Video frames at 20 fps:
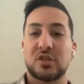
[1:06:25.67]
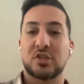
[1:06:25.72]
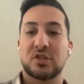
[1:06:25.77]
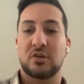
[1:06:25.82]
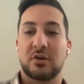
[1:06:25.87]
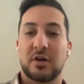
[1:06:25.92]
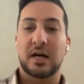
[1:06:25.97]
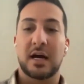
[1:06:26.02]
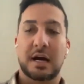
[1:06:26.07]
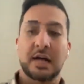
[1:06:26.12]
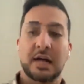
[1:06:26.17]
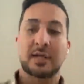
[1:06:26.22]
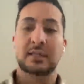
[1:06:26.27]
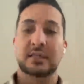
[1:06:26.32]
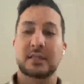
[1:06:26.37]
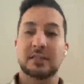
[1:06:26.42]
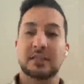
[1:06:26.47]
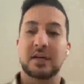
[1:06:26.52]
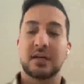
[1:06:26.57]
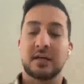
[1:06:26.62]
So
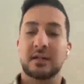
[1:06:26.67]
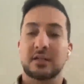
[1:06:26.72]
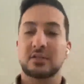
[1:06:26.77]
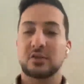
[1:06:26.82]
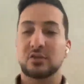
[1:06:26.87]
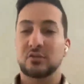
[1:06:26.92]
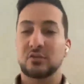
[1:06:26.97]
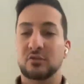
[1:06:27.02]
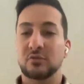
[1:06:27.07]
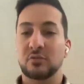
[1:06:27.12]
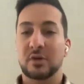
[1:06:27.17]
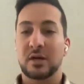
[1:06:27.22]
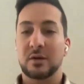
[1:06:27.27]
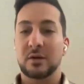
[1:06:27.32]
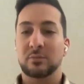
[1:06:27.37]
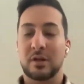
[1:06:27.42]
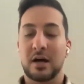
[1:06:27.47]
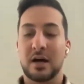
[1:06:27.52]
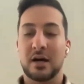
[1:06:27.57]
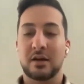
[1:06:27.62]
I decided to
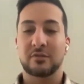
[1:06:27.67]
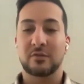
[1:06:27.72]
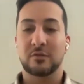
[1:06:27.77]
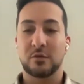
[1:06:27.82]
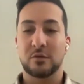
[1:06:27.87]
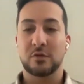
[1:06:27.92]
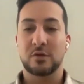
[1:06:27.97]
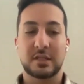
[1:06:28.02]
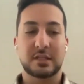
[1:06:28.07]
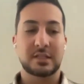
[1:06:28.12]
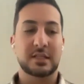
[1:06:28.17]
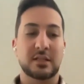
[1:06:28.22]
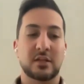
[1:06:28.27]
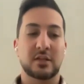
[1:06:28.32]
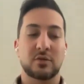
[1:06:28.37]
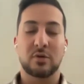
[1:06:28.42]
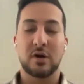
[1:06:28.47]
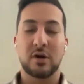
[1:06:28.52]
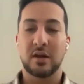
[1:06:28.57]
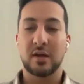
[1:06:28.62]
apply for a
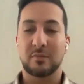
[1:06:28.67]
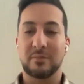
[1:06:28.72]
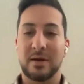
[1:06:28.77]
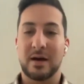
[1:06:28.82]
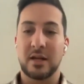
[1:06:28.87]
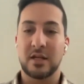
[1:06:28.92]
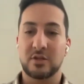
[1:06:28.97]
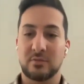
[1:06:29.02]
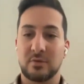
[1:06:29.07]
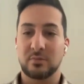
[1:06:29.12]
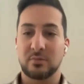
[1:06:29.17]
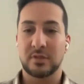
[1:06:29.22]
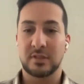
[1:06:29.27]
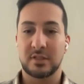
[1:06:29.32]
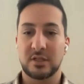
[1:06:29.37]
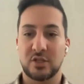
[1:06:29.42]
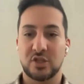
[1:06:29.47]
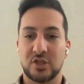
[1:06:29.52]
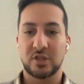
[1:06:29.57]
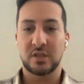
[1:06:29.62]
senior product management
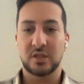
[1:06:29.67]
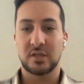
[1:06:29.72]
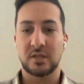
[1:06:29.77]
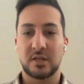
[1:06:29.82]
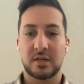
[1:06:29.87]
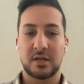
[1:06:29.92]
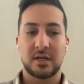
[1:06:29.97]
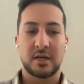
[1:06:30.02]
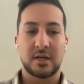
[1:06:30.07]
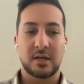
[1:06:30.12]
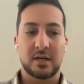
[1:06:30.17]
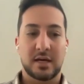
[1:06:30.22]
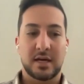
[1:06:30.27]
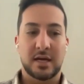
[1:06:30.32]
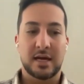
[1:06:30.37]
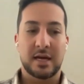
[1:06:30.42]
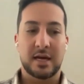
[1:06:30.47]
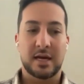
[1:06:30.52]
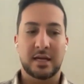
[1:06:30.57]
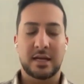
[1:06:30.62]
position.
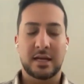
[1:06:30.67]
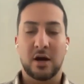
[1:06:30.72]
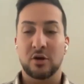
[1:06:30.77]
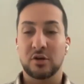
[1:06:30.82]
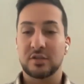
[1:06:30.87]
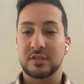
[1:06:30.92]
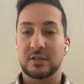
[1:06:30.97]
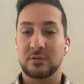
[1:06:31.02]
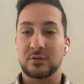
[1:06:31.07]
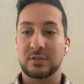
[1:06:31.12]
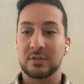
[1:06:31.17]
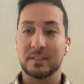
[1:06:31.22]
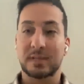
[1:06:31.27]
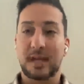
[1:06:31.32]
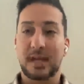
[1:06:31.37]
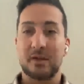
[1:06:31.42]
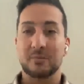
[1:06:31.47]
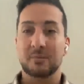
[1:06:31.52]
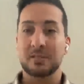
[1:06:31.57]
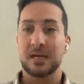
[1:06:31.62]
And also it was a
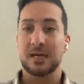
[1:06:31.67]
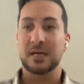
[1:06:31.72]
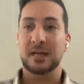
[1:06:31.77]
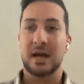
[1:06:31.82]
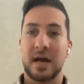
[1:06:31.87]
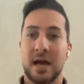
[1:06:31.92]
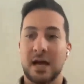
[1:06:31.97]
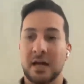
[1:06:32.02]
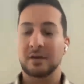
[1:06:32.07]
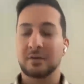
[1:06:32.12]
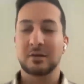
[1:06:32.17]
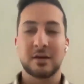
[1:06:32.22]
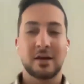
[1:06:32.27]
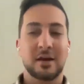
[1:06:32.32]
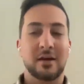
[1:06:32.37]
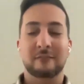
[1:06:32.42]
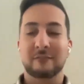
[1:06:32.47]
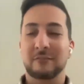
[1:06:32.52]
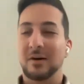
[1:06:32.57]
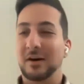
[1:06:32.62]
time that I
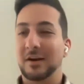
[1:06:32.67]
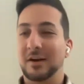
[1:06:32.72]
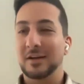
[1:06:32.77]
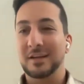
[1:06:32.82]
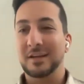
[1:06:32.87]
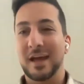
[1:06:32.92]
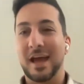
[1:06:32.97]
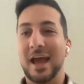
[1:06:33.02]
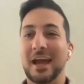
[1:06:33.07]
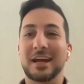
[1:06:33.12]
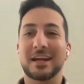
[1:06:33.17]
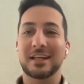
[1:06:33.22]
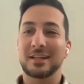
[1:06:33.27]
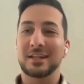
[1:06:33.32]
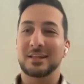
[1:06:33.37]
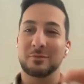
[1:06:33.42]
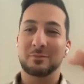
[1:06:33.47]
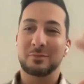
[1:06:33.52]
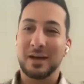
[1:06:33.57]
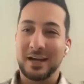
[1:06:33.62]
fucking
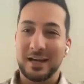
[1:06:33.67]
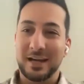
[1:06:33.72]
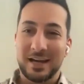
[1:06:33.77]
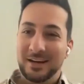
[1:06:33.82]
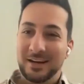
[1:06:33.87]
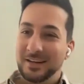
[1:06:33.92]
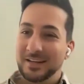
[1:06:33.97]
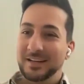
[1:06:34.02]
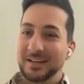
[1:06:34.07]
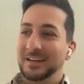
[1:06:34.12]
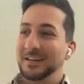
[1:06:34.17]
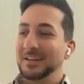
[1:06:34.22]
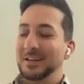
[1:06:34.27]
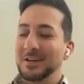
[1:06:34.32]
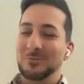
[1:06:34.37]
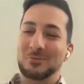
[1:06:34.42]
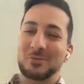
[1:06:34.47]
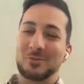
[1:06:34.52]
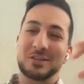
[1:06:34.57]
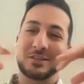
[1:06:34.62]
hated the Bay
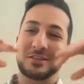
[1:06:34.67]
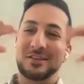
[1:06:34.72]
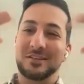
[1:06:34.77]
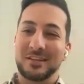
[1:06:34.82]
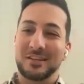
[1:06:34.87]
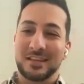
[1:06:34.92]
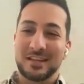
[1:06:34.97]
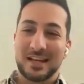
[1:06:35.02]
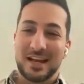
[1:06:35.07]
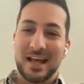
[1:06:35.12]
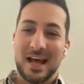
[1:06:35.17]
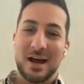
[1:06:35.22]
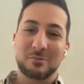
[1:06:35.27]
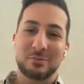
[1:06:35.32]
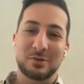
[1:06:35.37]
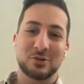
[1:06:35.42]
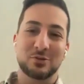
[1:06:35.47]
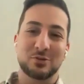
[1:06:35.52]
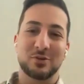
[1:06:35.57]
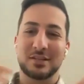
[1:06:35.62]
Area because of everything that
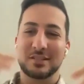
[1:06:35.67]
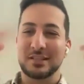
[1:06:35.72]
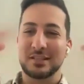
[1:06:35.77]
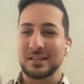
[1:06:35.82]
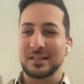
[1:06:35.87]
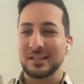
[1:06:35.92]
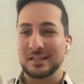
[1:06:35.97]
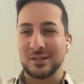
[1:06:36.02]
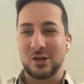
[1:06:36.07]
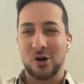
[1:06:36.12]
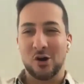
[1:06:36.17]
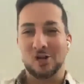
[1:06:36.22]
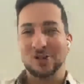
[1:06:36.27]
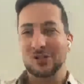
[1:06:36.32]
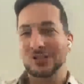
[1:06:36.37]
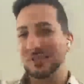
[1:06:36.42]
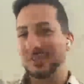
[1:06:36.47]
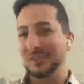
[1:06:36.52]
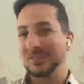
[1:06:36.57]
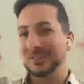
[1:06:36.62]
happened to us and the
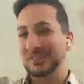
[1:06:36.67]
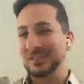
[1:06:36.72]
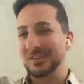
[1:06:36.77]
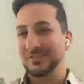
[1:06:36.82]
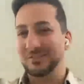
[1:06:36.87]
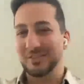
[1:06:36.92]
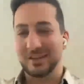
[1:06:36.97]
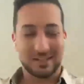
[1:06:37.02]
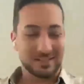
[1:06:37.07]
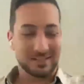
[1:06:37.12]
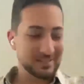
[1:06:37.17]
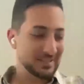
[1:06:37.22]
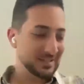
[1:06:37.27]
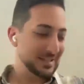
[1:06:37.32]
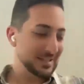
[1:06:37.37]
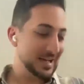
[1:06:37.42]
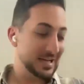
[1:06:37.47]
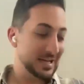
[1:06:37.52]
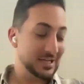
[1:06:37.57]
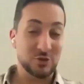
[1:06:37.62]
culture and stuff. Like,
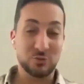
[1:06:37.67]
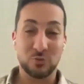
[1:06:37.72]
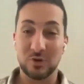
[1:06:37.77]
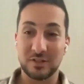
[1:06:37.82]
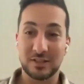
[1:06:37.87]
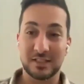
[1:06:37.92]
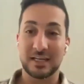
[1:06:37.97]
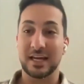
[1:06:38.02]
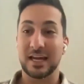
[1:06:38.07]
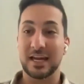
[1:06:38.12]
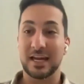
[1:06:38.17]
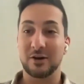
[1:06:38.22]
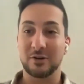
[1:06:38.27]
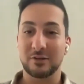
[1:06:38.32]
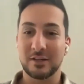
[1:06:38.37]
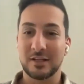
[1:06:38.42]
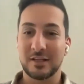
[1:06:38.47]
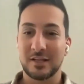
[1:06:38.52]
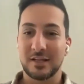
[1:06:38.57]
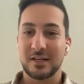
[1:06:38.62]
I just wanted to get
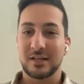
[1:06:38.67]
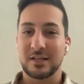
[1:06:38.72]
out.